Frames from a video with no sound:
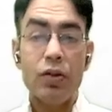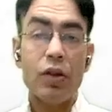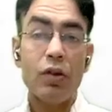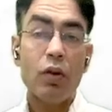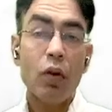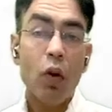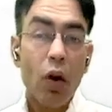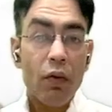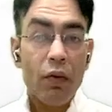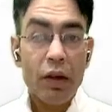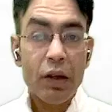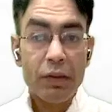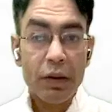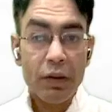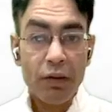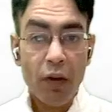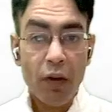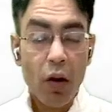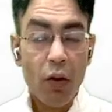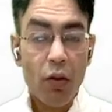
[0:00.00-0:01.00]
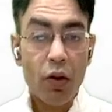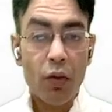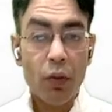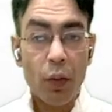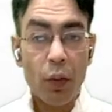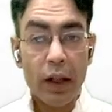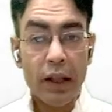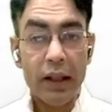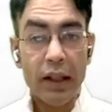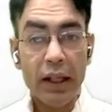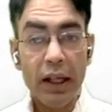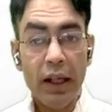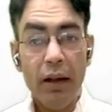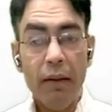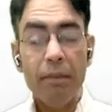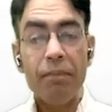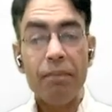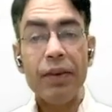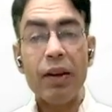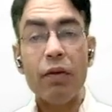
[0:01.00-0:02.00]
So it will always be found with
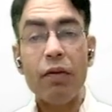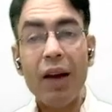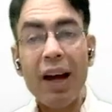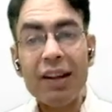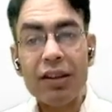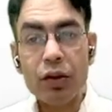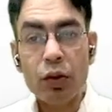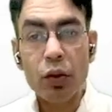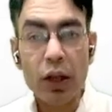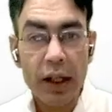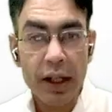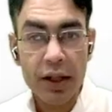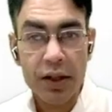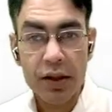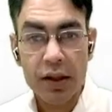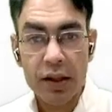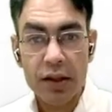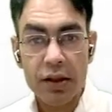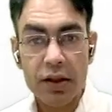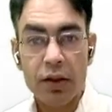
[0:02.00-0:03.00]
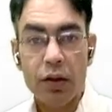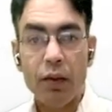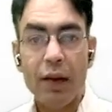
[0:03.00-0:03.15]
the vascular injuries,